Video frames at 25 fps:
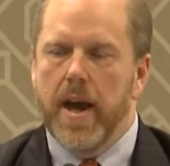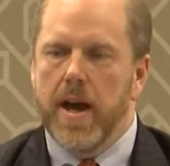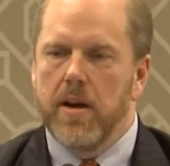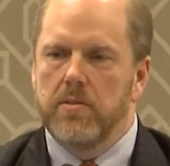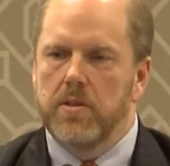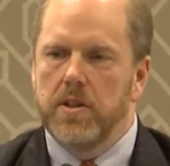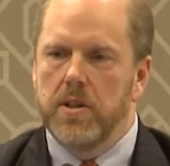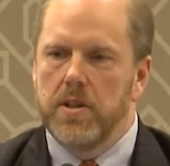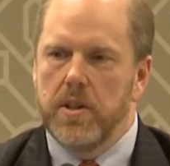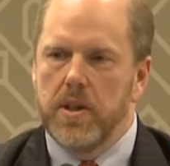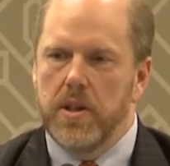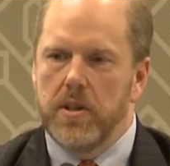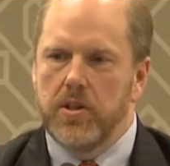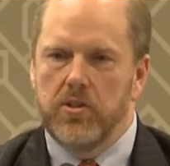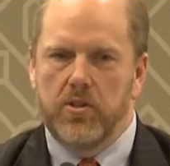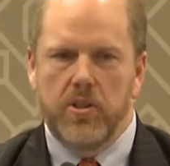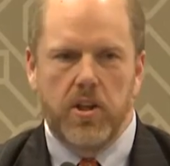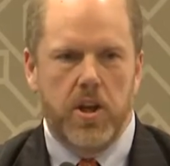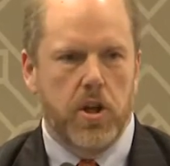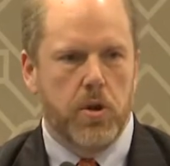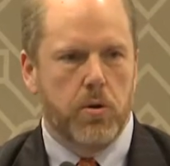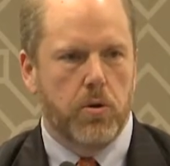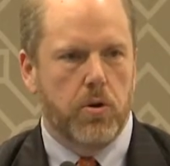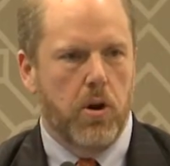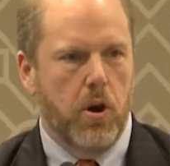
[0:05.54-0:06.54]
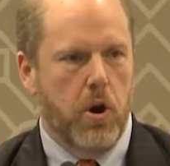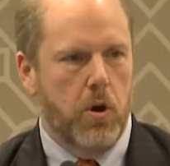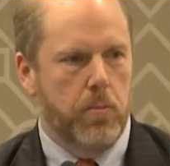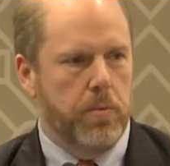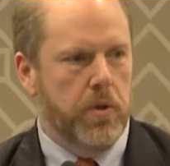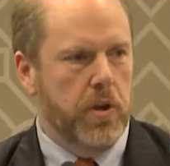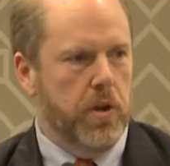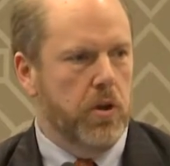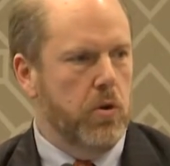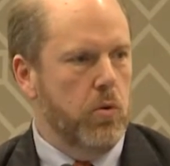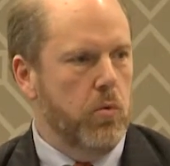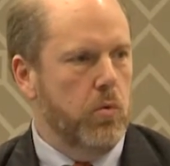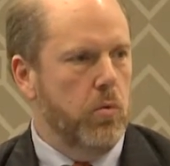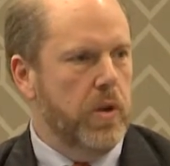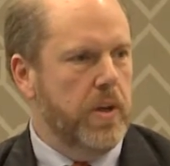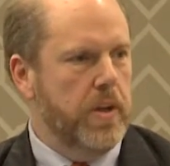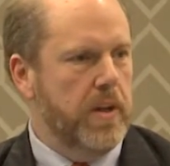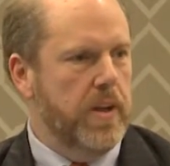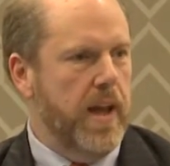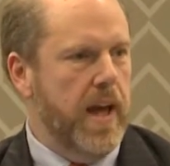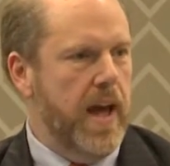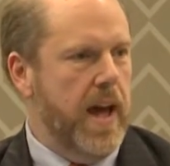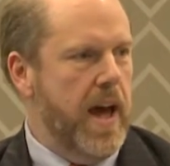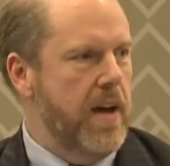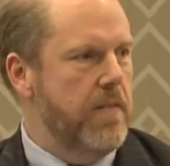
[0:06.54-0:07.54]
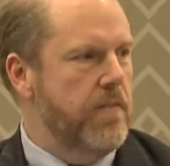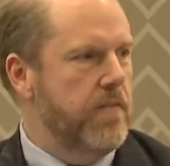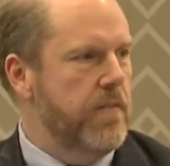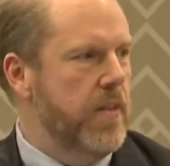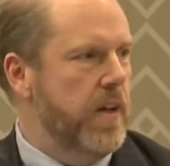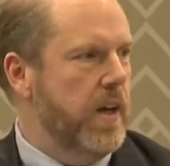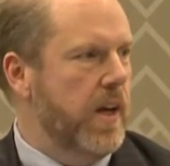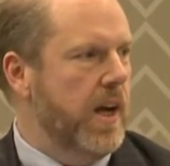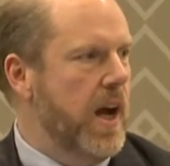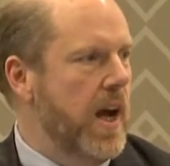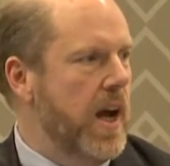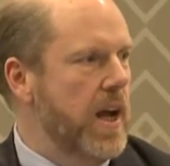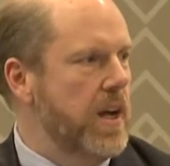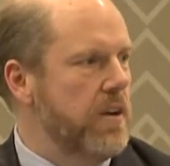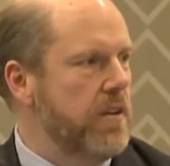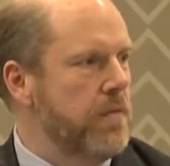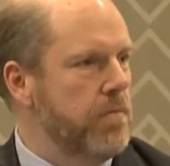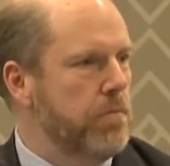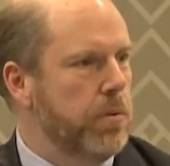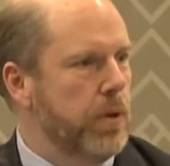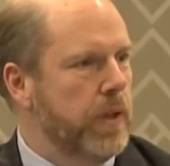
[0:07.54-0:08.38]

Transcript: out to D.C., you were hoping you wouldn't have the kind of